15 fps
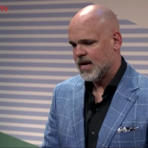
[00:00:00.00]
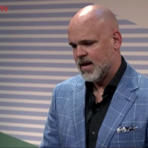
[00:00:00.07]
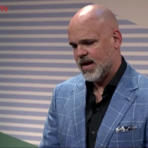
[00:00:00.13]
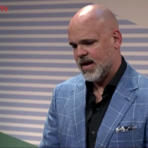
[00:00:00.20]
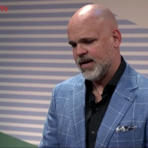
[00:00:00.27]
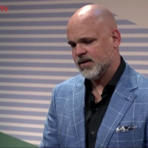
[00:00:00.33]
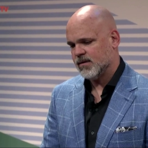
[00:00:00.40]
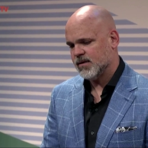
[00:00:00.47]

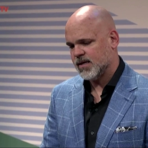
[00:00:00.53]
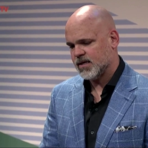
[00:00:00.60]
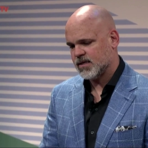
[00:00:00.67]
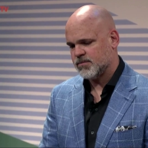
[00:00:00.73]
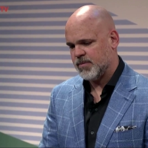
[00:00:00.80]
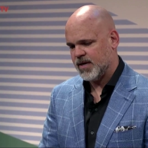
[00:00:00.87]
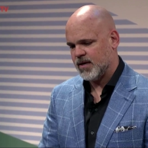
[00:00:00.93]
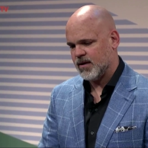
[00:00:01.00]
analytics
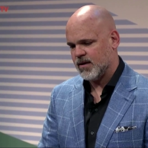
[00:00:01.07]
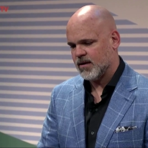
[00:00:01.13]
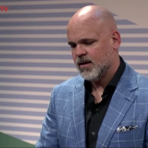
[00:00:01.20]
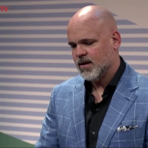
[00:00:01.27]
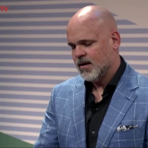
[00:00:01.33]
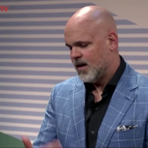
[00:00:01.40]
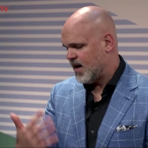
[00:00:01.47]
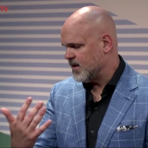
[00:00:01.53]
being,
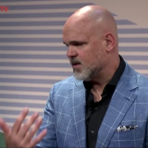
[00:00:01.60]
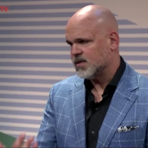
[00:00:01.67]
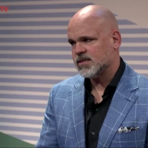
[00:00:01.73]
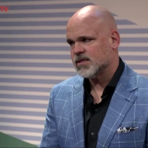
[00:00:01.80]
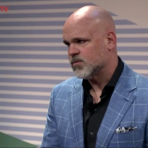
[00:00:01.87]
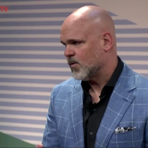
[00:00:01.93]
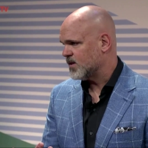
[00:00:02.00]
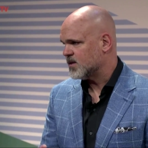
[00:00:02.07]
hey, this
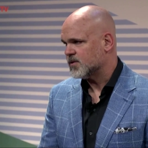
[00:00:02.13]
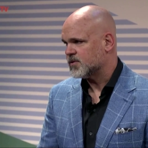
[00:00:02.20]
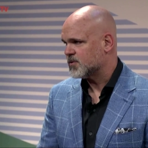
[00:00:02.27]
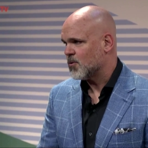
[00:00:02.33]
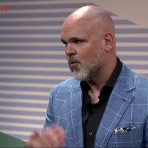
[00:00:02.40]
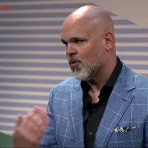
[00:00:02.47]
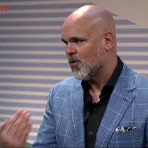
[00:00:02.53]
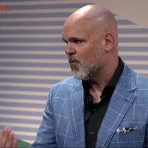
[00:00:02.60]
is what the
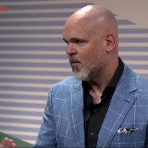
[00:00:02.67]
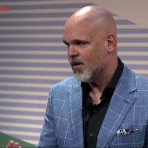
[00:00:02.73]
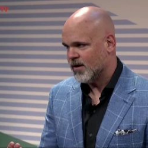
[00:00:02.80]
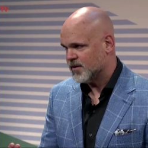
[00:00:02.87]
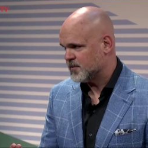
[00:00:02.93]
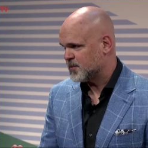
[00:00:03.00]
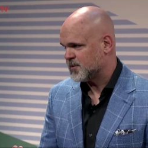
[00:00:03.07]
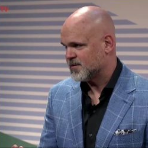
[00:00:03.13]
score
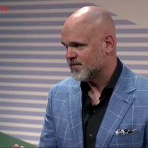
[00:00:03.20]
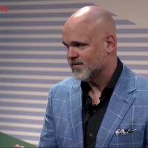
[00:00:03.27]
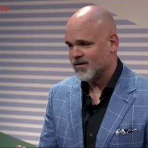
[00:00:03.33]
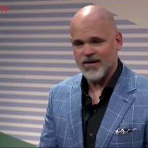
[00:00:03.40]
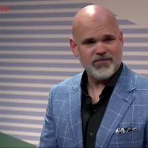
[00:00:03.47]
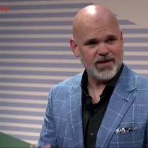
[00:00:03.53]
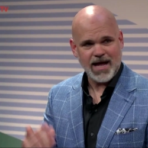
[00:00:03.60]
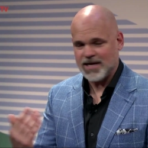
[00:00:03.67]
was
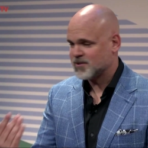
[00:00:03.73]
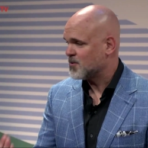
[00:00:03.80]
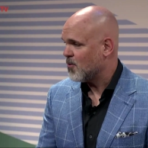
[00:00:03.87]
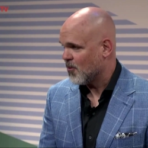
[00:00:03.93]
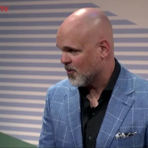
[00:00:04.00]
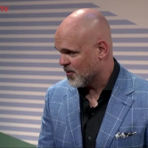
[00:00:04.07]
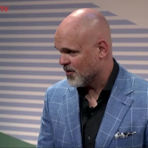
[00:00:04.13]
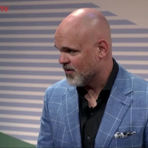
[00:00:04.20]
of last
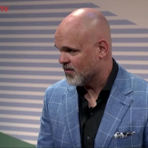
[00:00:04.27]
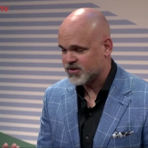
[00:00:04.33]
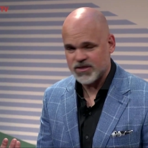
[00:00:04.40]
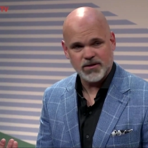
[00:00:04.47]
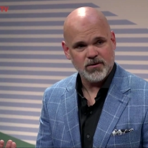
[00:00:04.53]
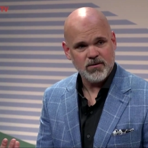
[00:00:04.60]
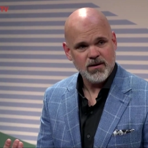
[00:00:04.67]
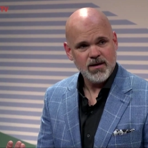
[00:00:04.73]
quarter
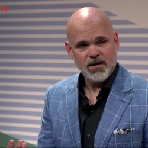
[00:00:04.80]
to